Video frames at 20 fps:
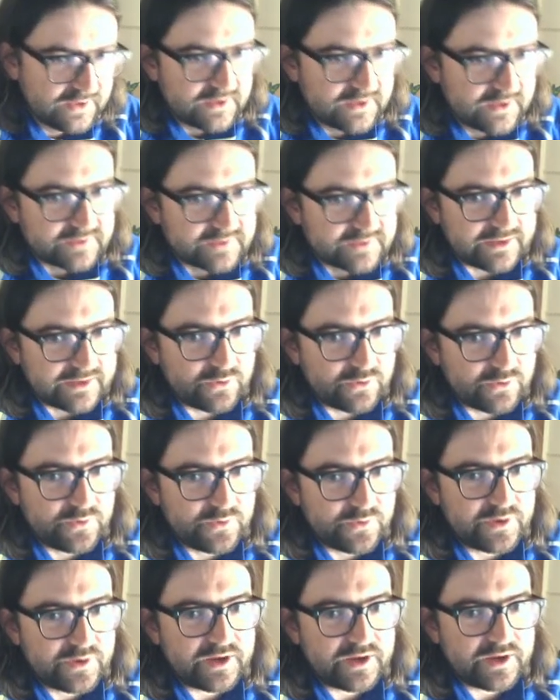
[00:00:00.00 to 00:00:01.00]
Now,
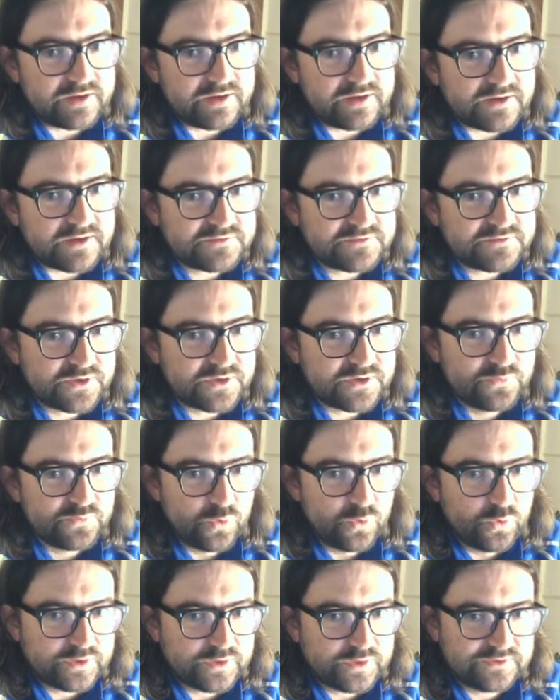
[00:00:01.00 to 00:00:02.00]
I, have done
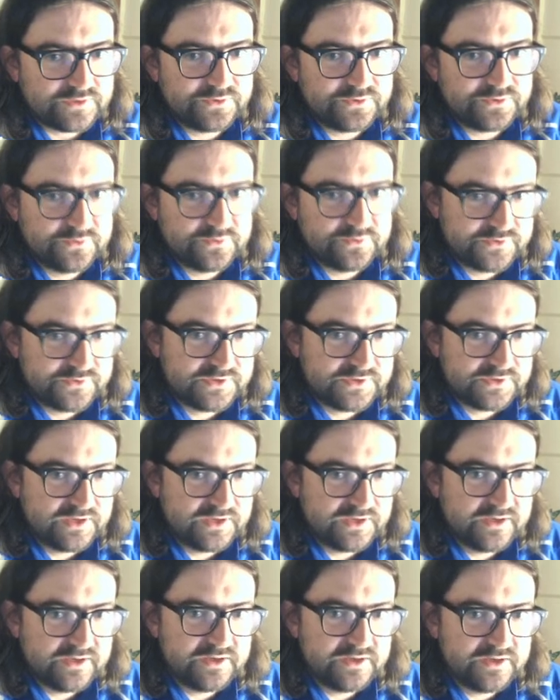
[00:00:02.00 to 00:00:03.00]
walking tours.
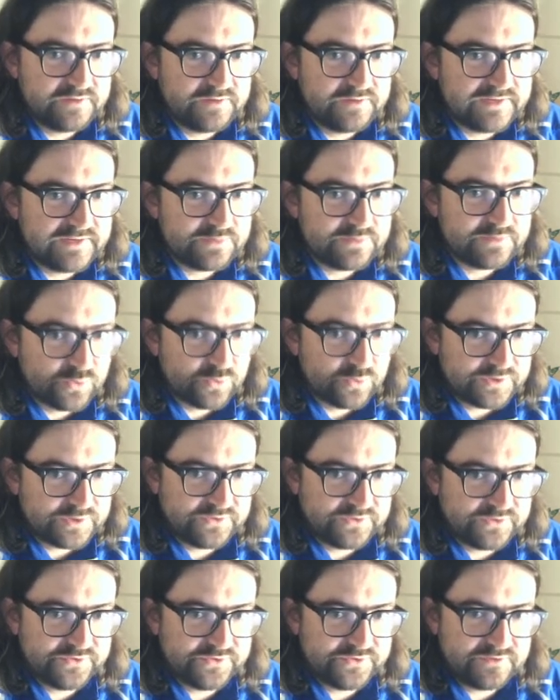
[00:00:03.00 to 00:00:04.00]
Uh, I've led walking
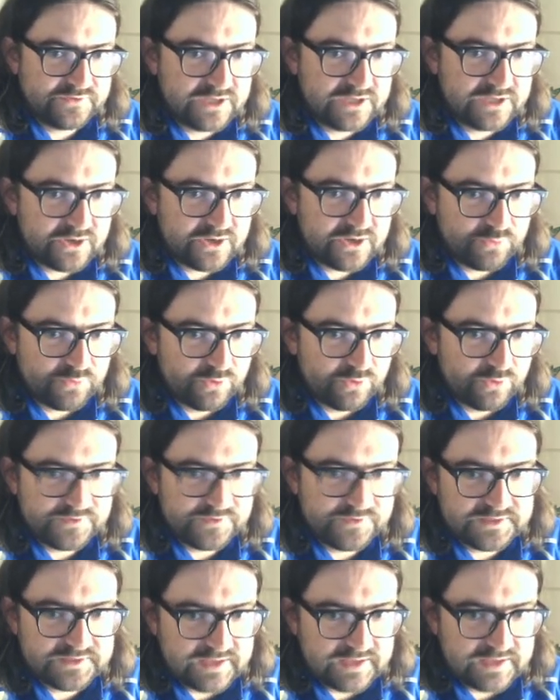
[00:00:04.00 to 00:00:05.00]
tours of Canary Wharf.
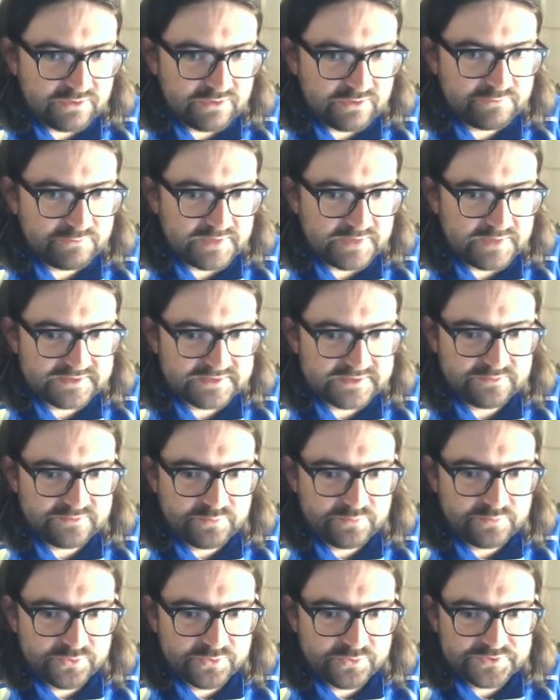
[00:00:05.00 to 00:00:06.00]
It's an area of massive
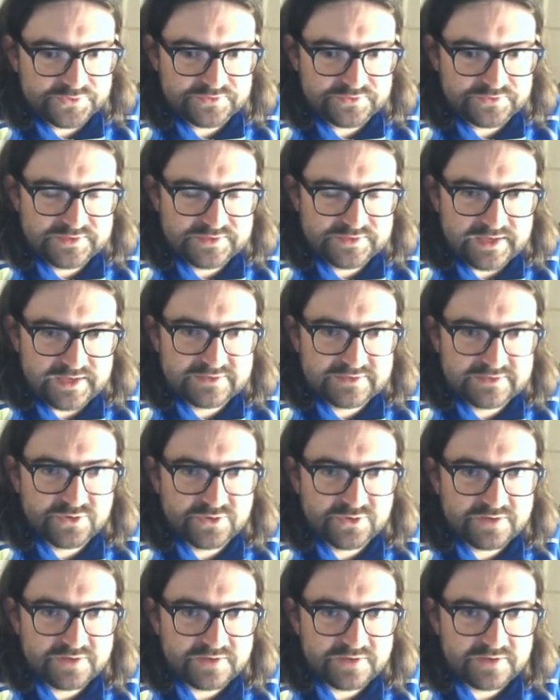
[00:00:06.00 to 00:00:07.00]
importance, and so
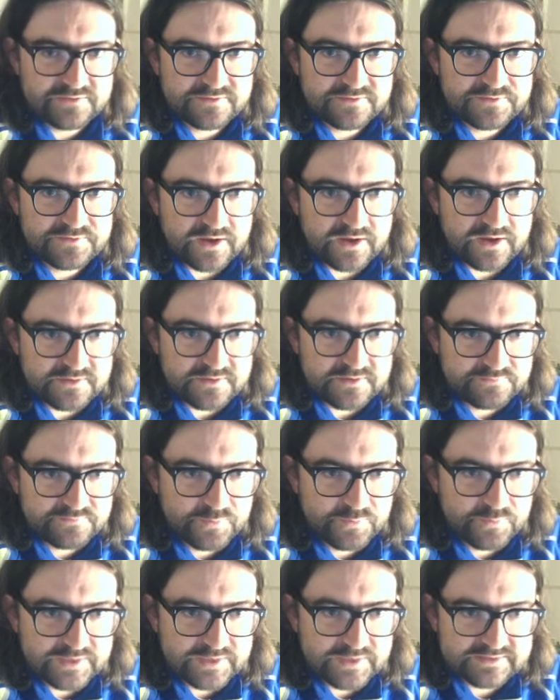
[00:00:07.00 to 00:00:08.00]
I've I've I've
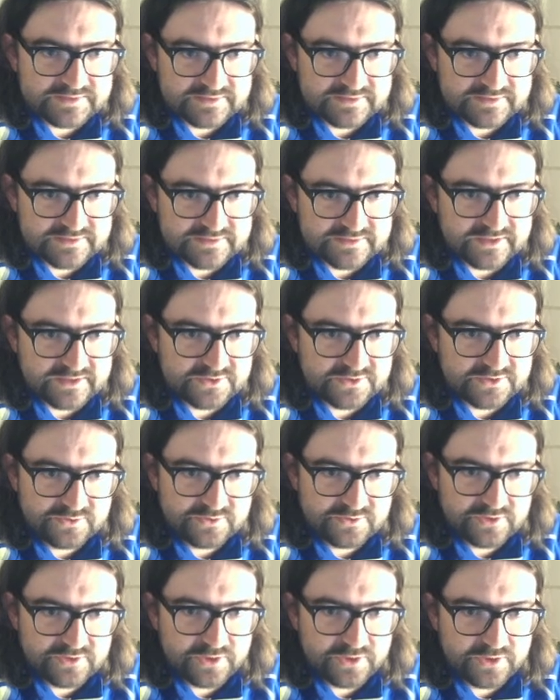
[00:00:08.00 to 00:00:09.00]
witnessed this statue
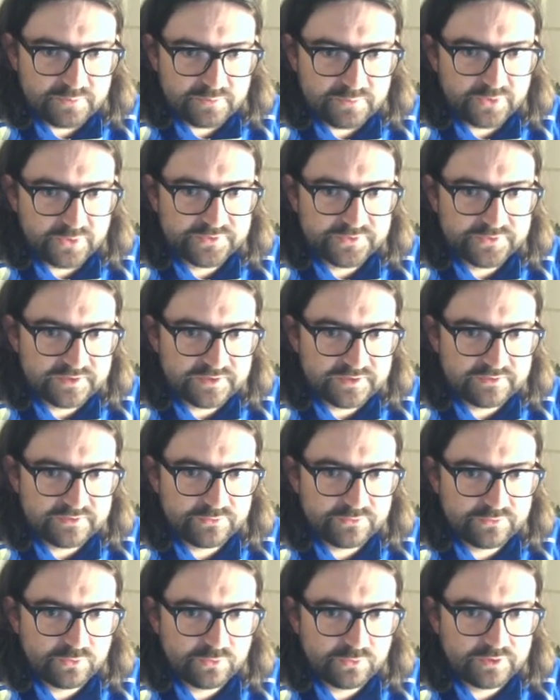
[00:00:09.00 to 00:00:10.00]
and kind of pondered it and
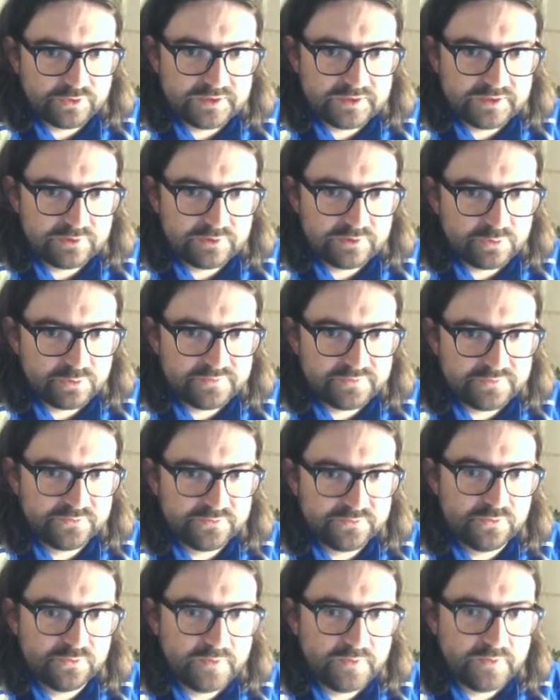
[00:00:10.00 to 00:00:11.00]
thought on it long
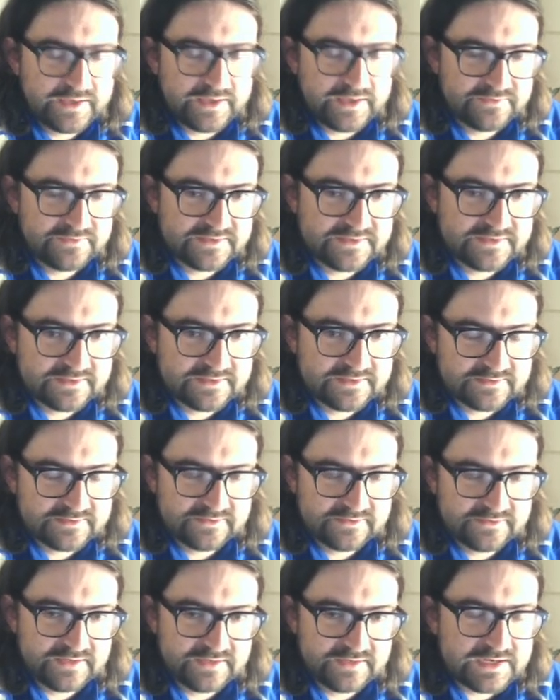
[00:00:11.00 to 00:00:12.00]
before any of this
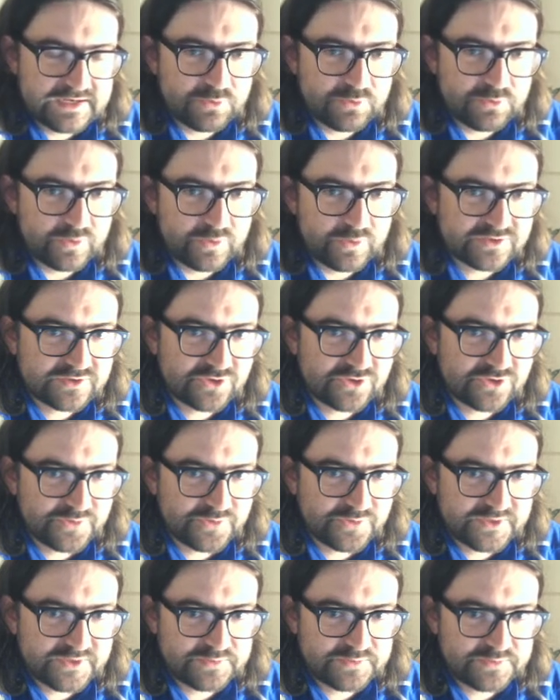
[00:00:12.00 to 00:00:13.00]
incident. And it always struck
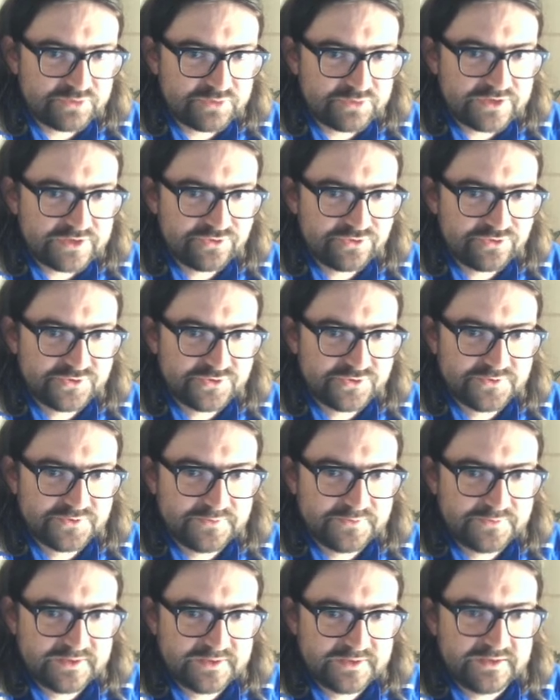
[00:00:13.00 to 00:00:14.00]
me as a pretty
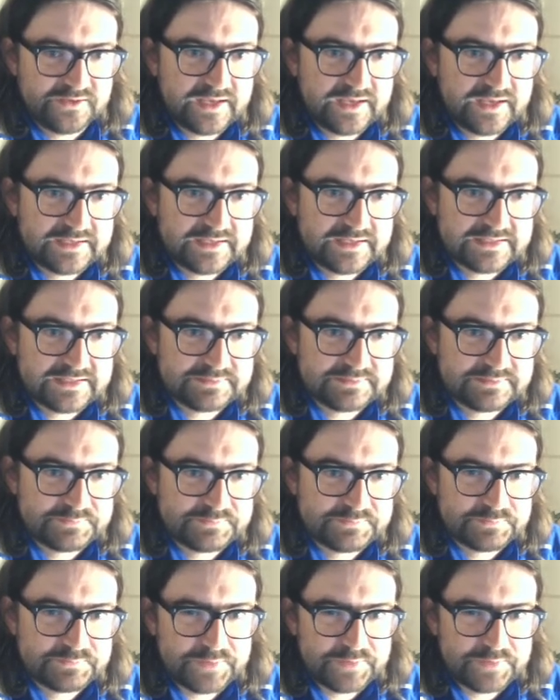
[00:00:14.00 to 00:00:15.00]
gruesome thing. And this
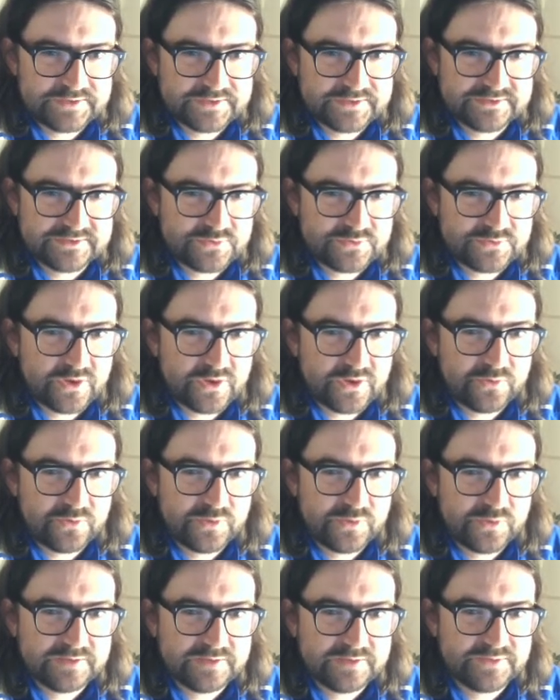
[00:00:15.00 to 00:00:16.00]
person is quite a
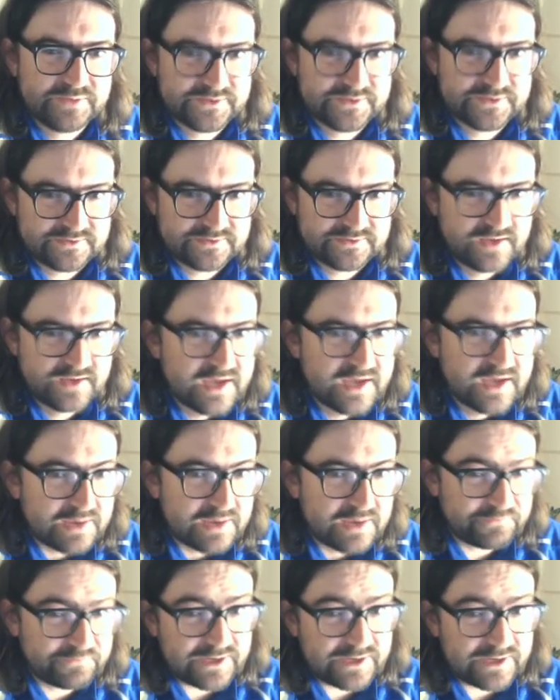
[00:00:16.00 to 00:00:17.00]
weird person.
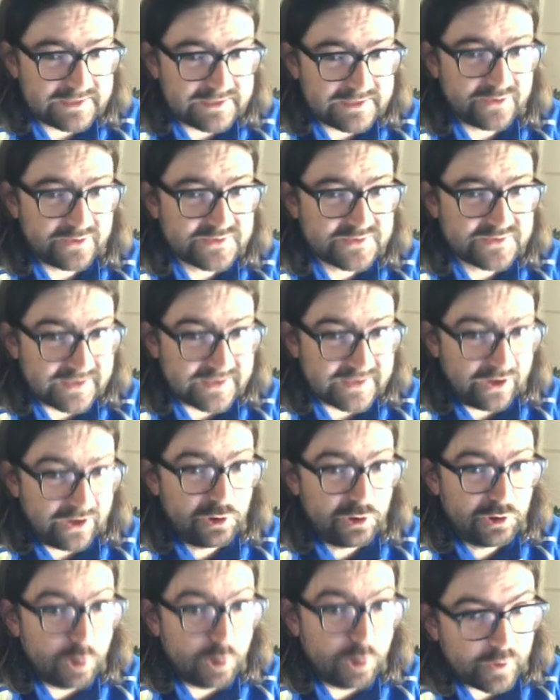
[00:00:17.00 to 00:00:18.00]
Frankly, I would say a
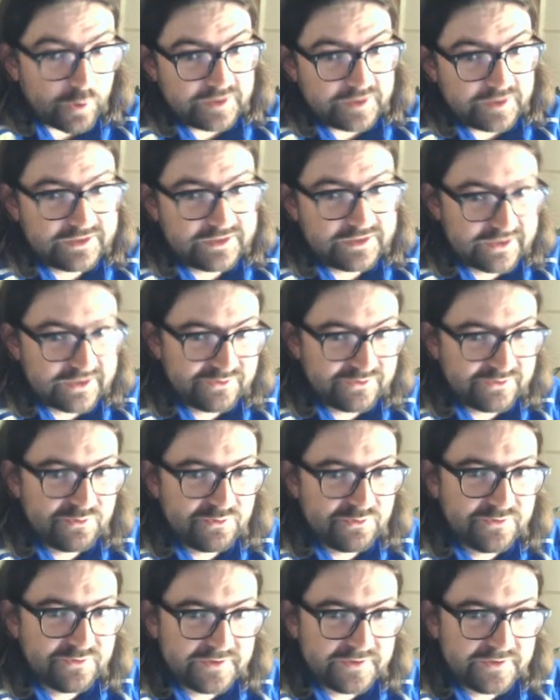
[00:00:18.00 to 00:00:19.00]
lot in Canary
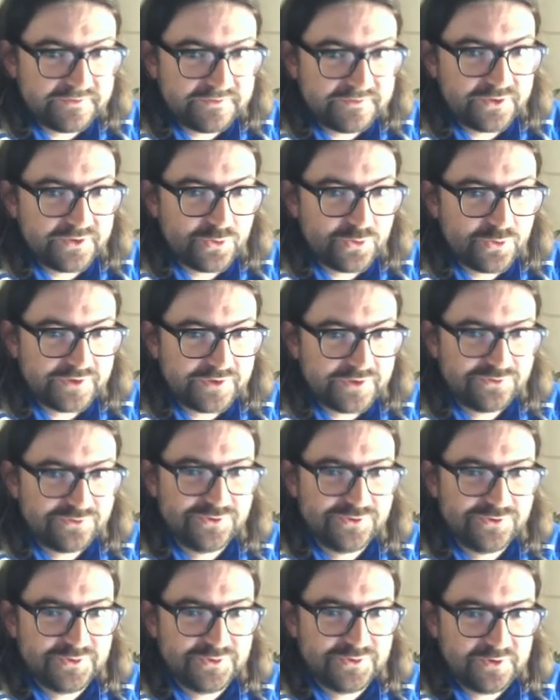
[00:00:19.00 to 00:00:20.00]
Wharf I find quite
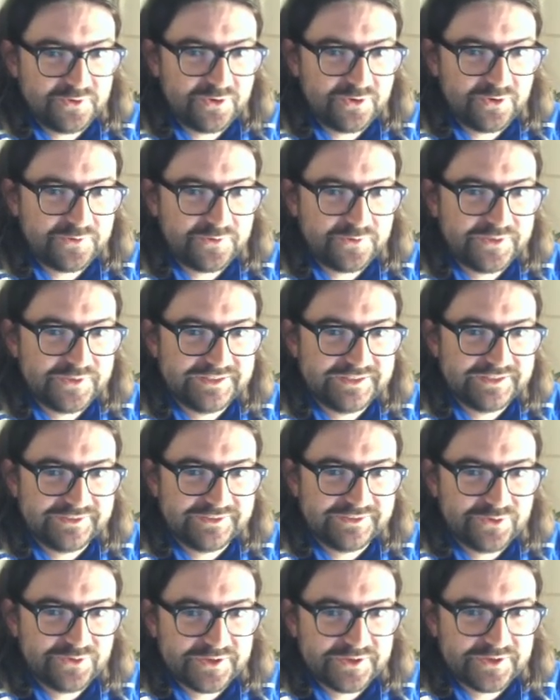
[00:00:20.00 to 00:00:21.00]
gruesome and quite weird
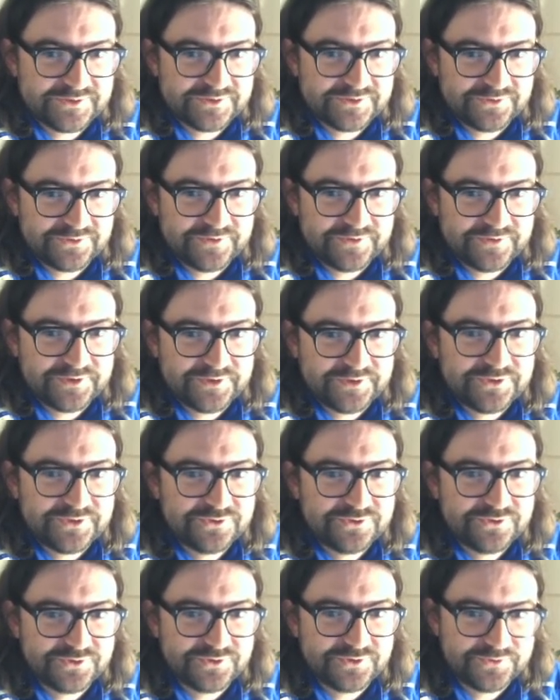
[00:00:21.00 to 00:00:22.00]
and quite sort of
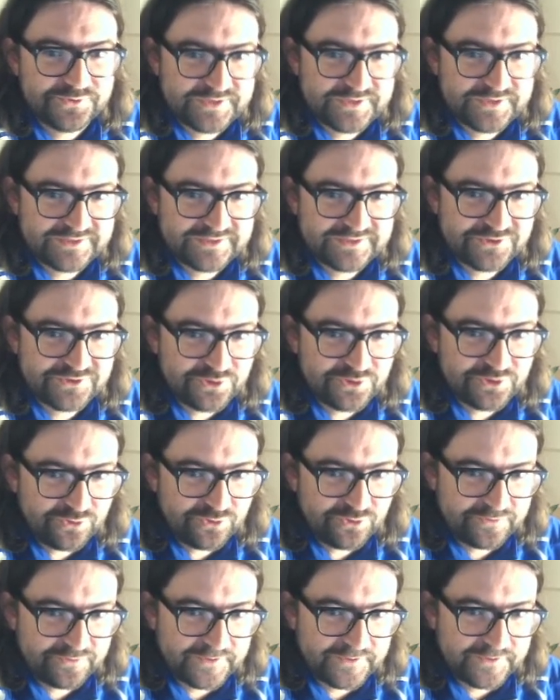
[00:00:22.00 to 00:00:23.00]
unusual things to
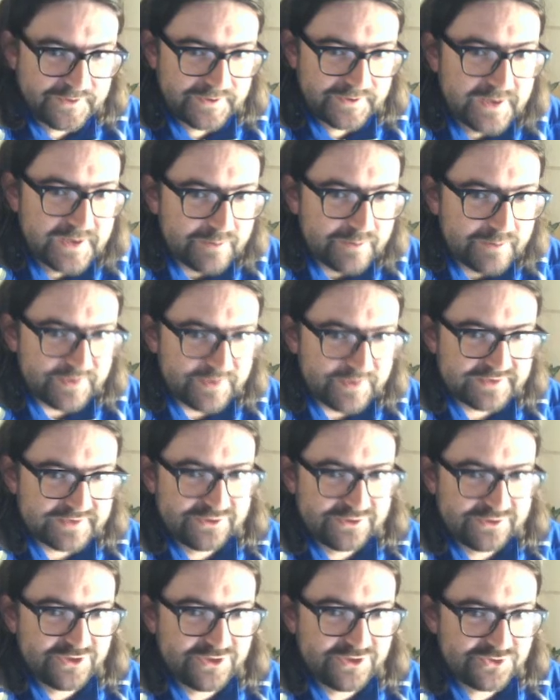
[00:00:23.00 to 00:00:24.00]
glorify. But that's
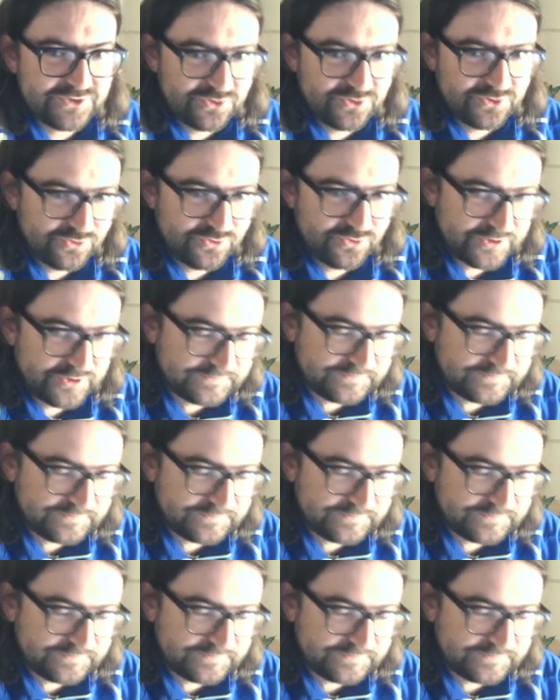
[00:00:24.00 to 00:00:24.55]
another story.